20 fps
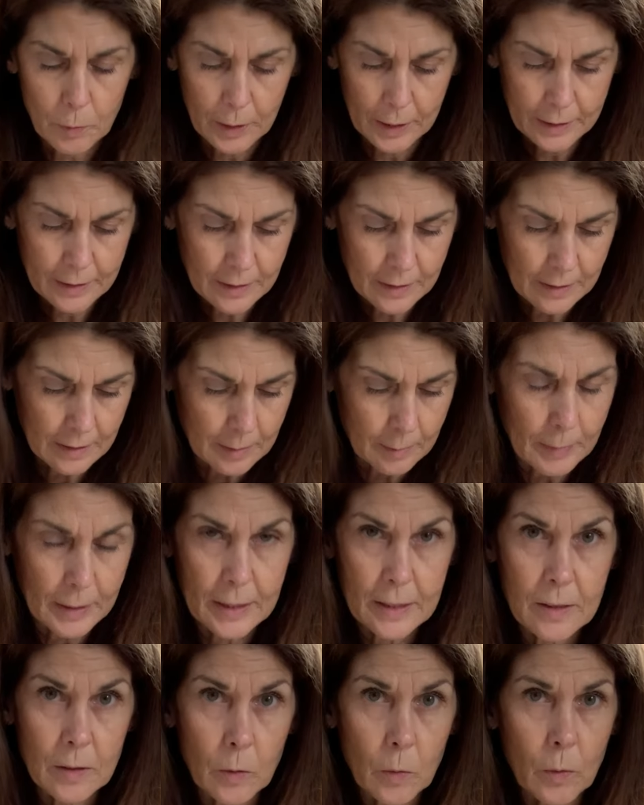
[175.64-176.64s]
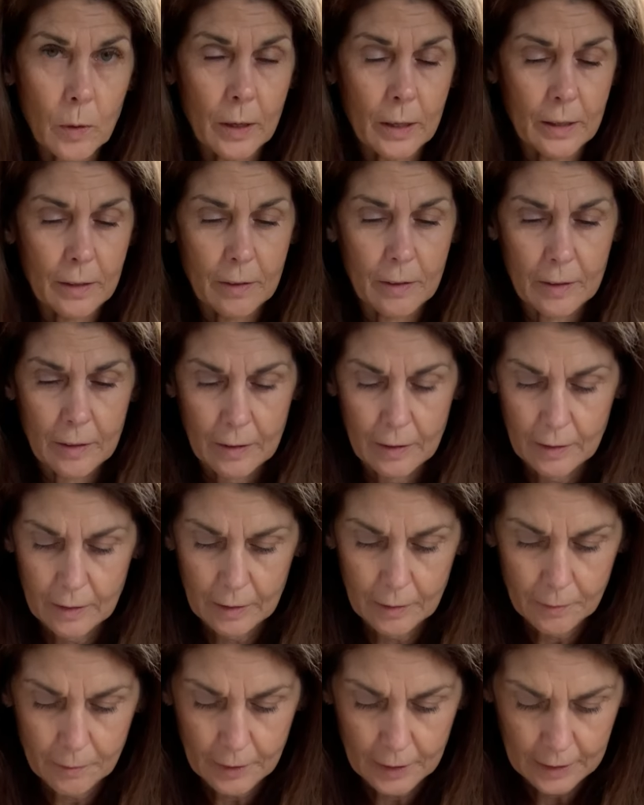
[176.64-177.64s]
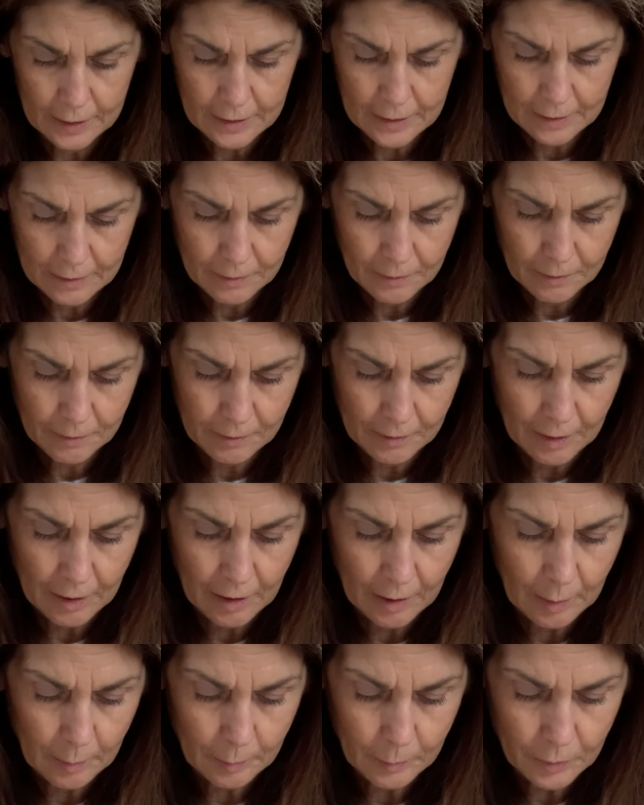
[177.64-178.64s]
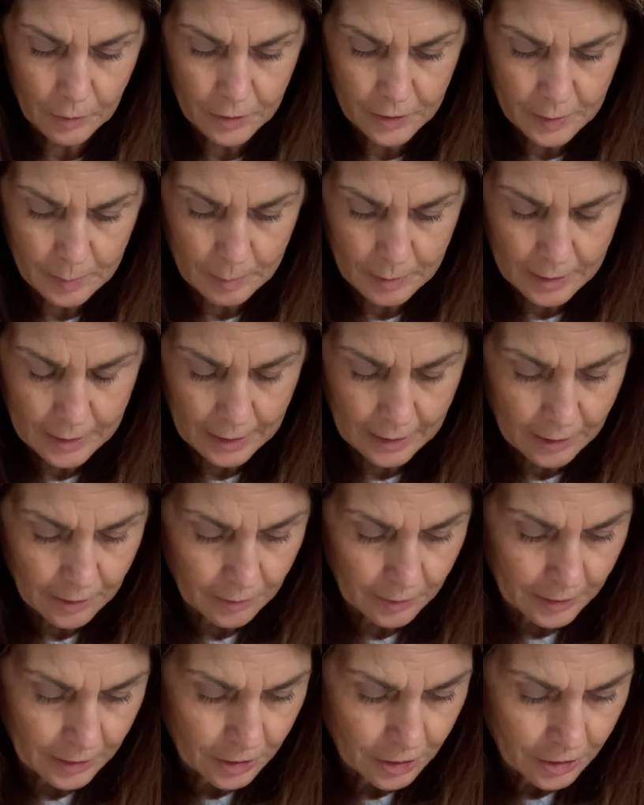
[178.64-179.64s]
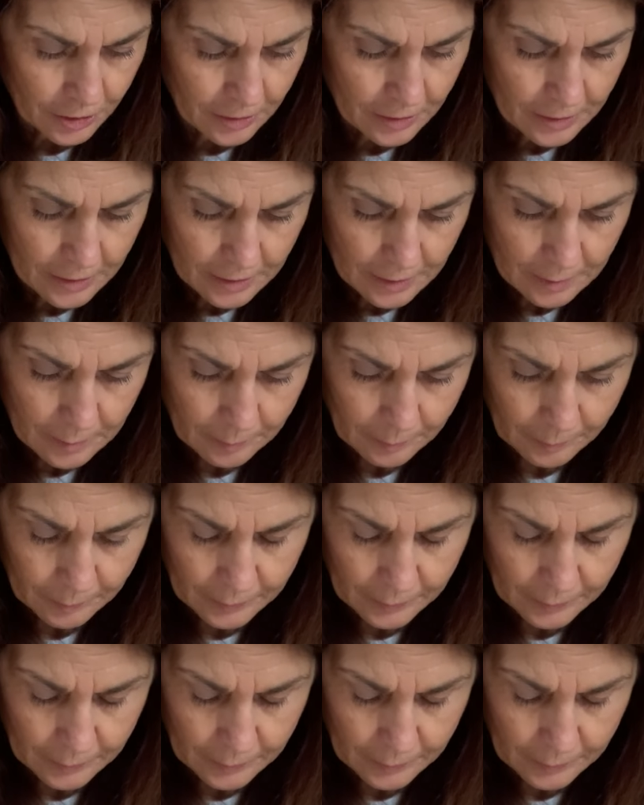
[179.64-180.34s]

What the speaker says: way to make some quite effective Christmas decorations.